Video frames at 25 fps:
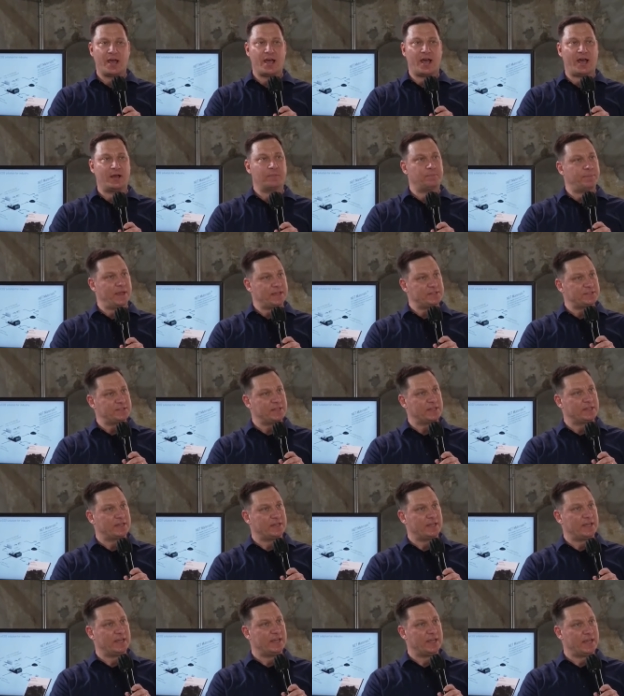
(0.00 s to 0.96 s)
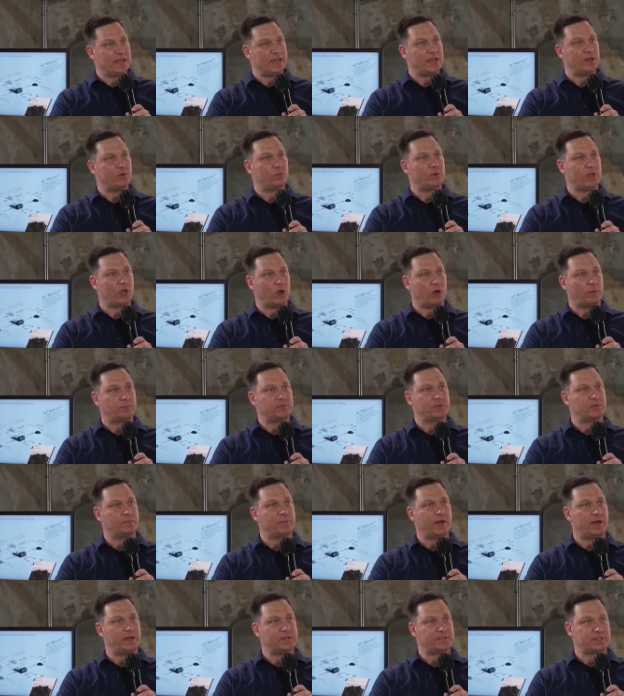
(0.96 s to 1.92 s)
And basically here we
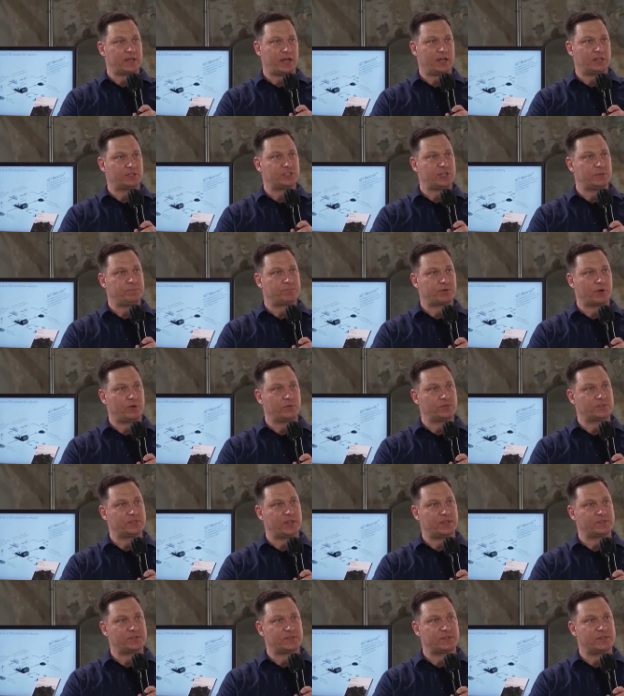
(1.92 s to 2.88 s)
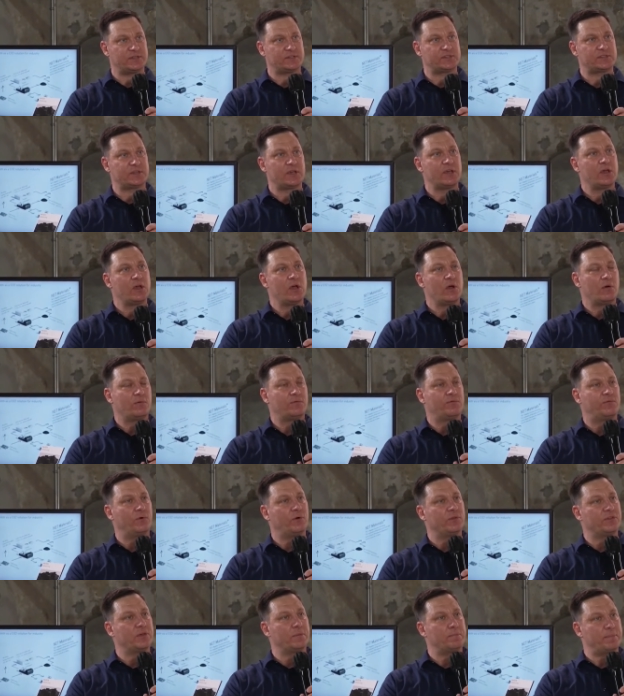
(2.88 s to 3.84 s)
optimize algae processes
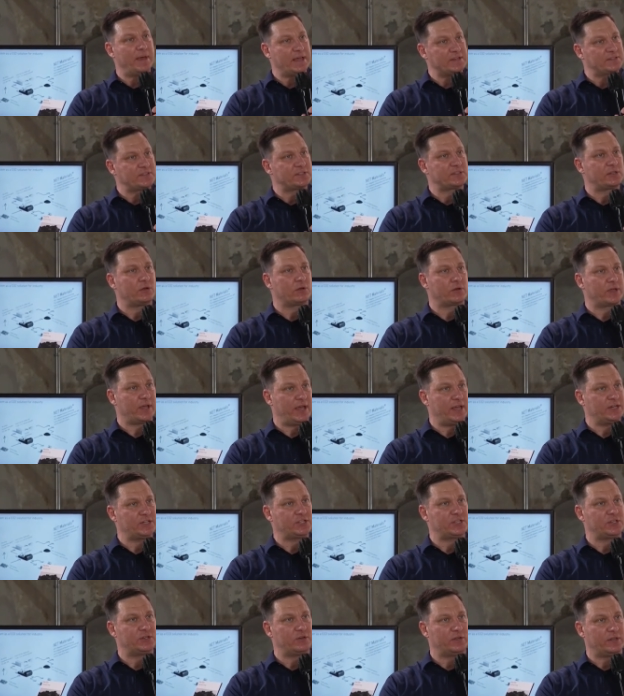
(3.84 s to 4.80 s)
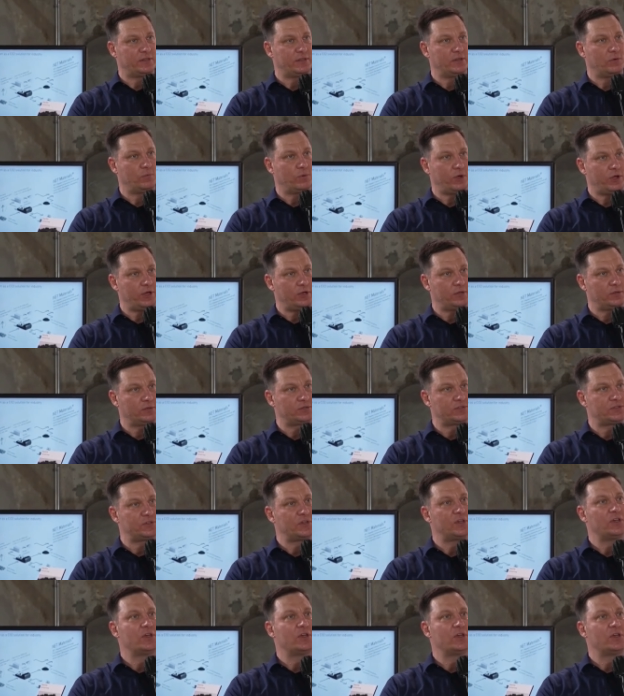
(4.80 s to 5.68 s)
for the best location in the world